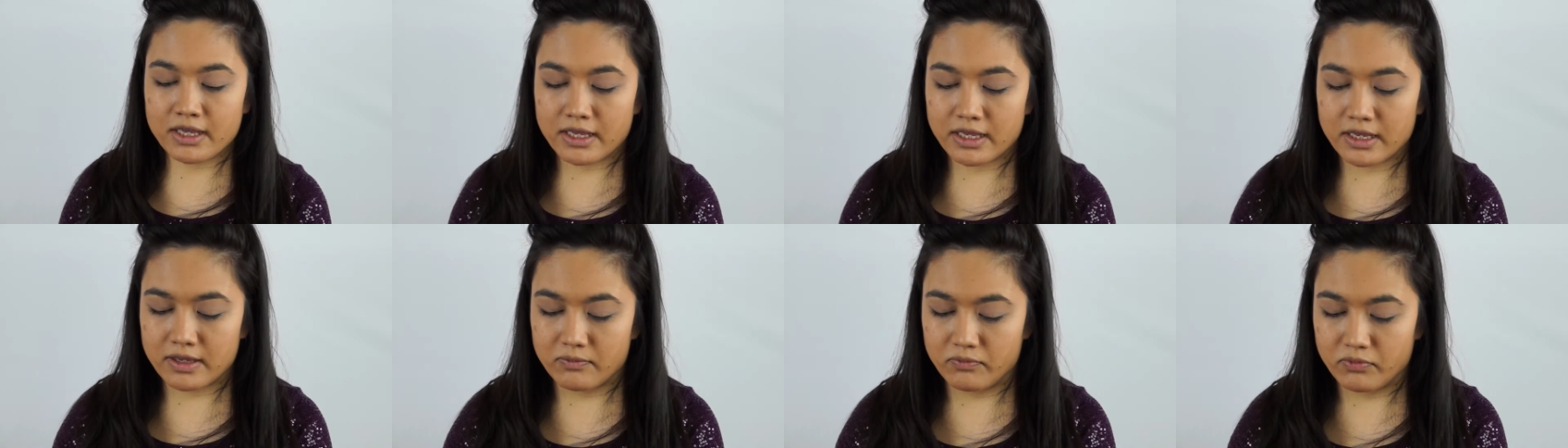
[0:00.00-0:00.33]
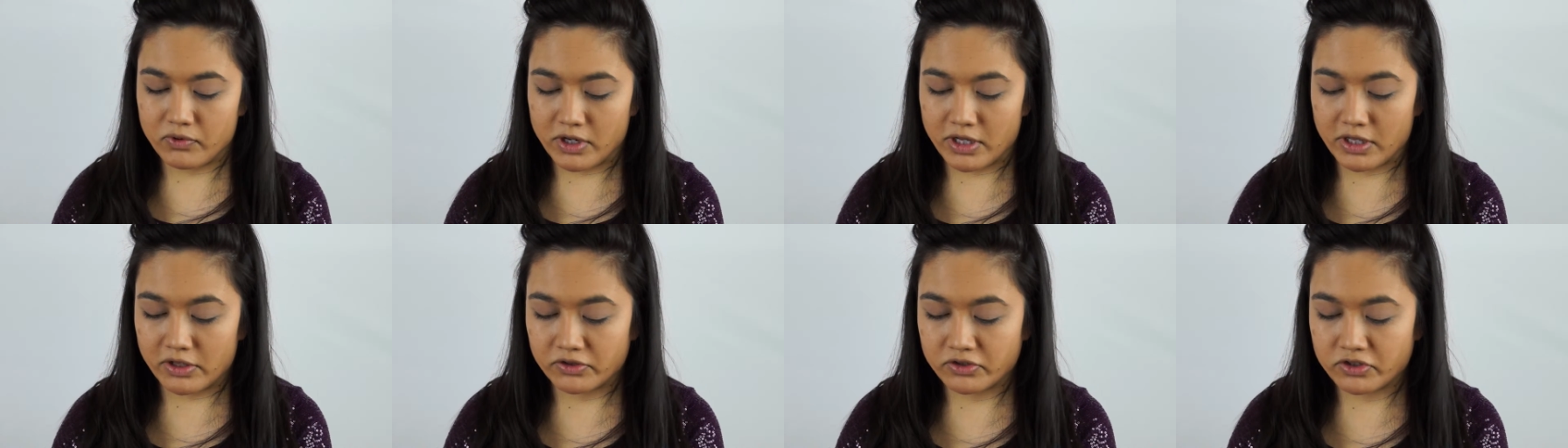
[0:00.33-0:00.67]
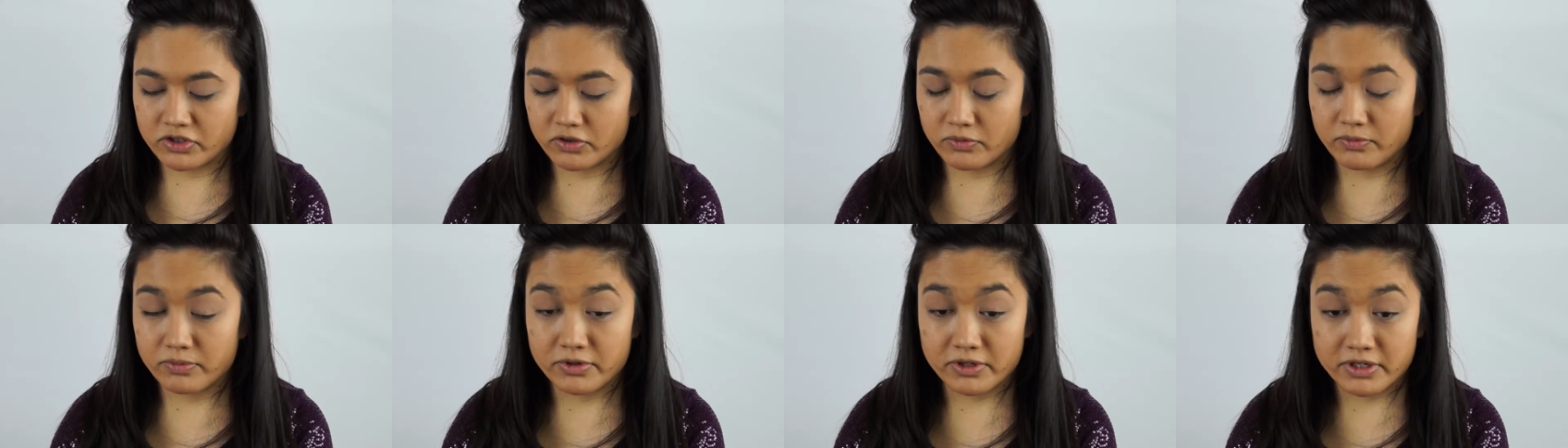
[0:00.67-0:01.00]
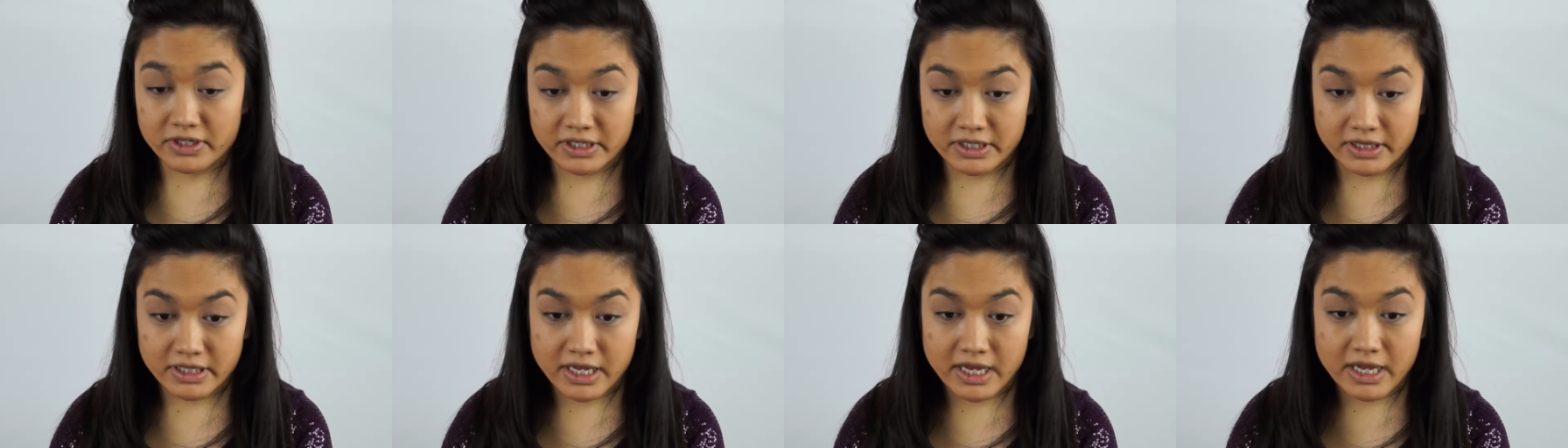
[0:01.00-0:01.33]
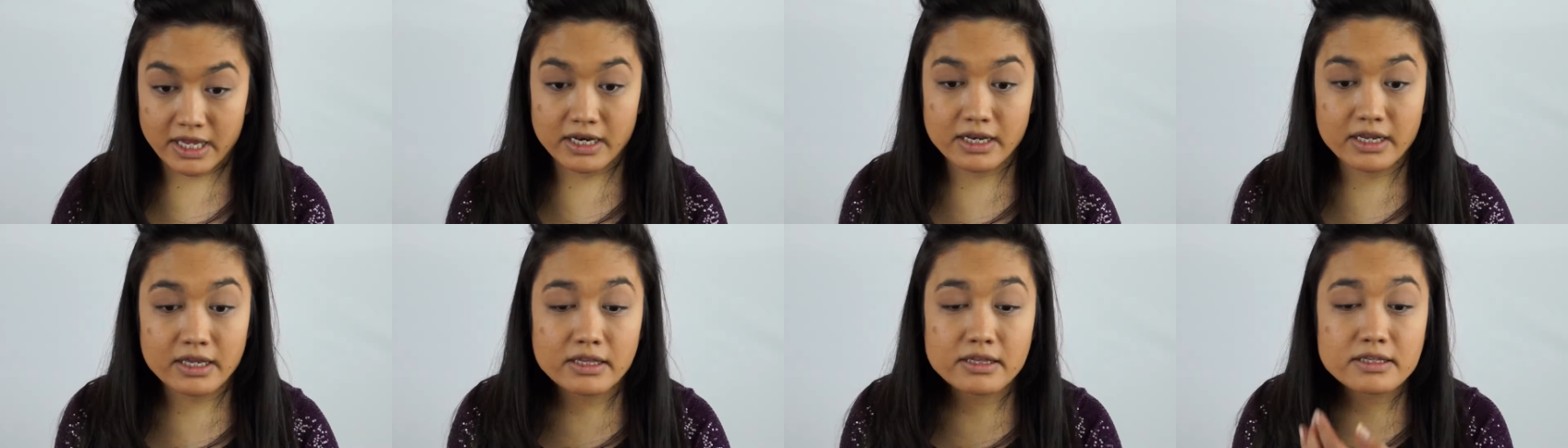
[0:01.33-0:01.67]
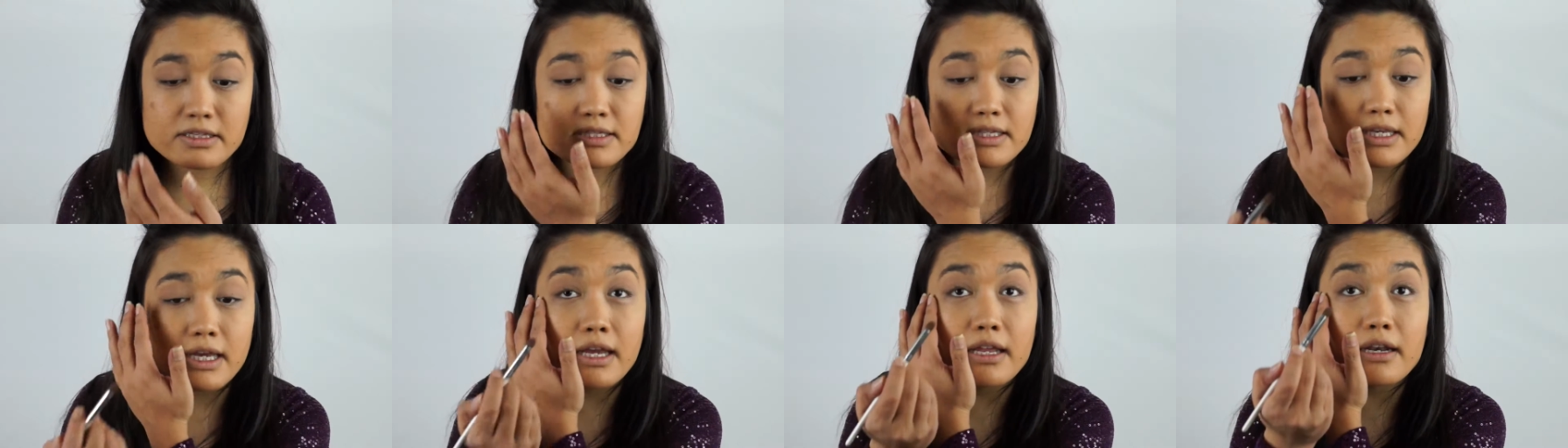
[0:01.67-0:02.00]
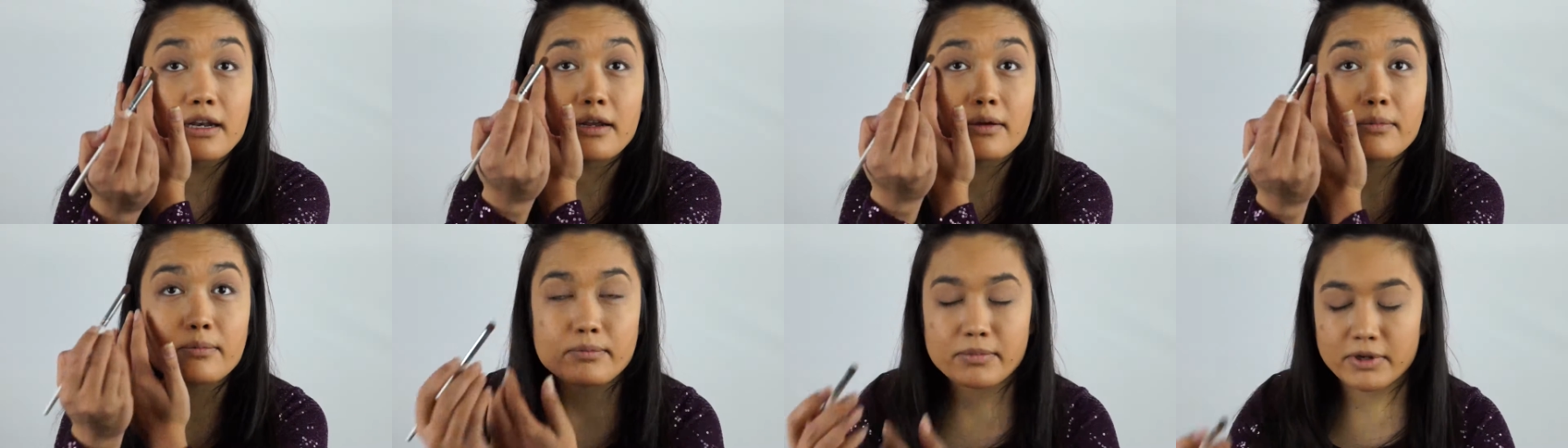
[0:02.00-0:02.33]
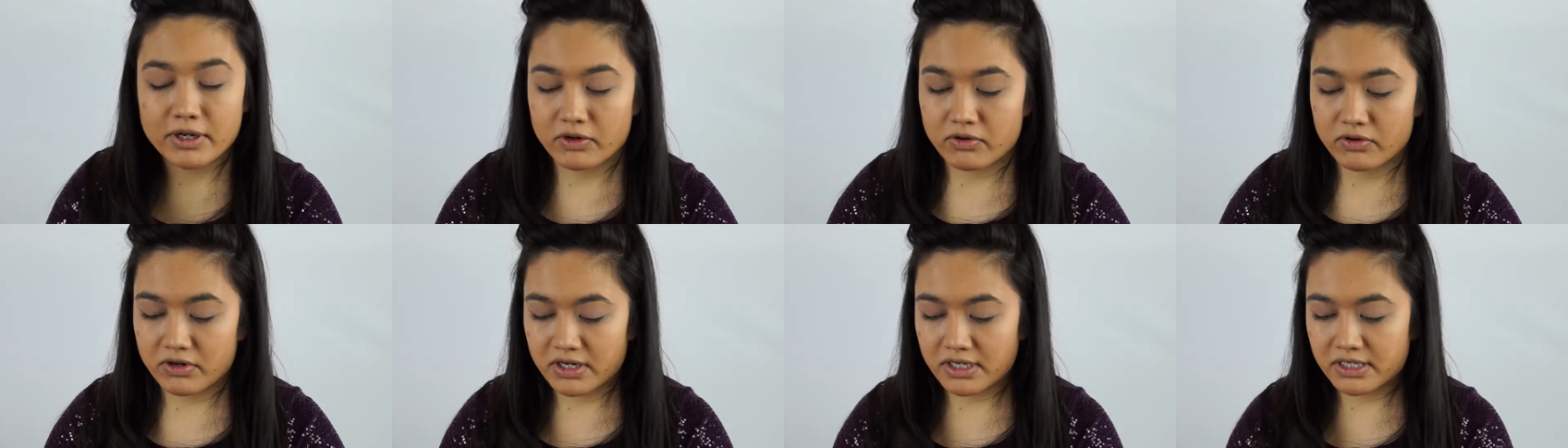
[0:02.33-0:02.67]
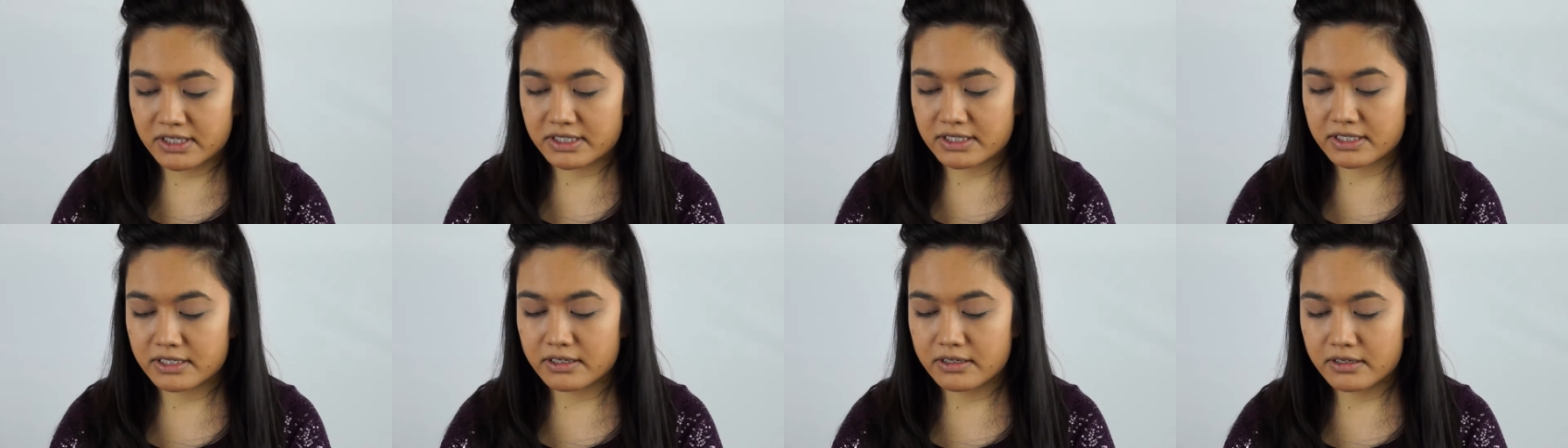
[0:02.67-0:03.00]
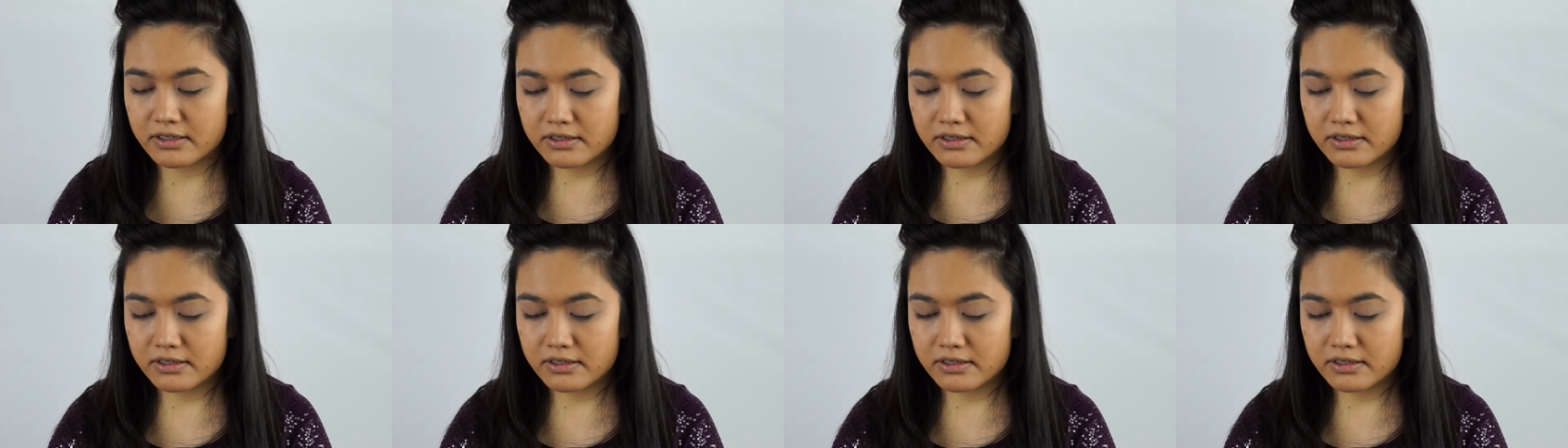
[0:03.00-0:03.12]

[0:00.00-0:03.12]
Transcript: and also putting that inside my crease.